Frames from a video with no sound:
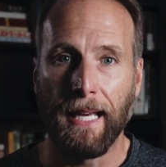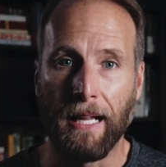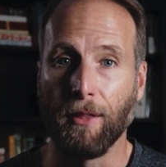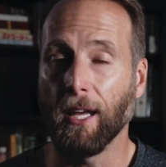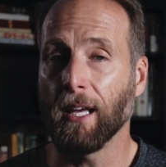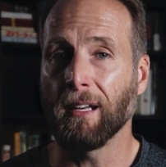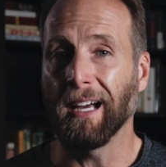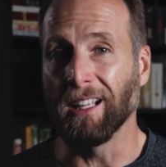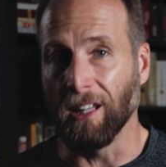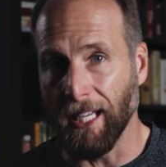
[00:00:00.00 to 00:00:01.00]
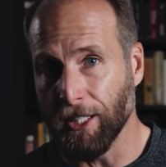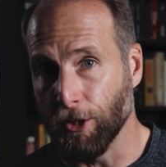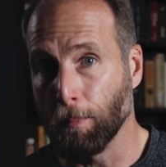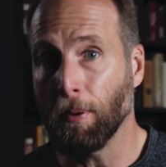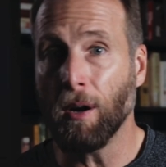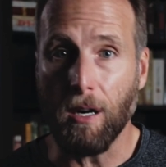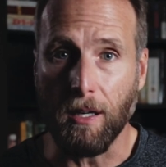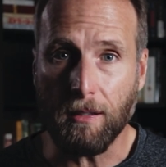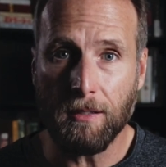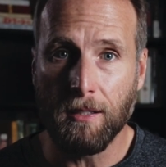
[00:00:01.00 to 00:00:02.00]
and then I landed the
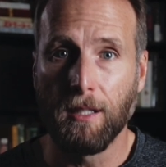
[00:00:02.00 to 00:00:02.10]
part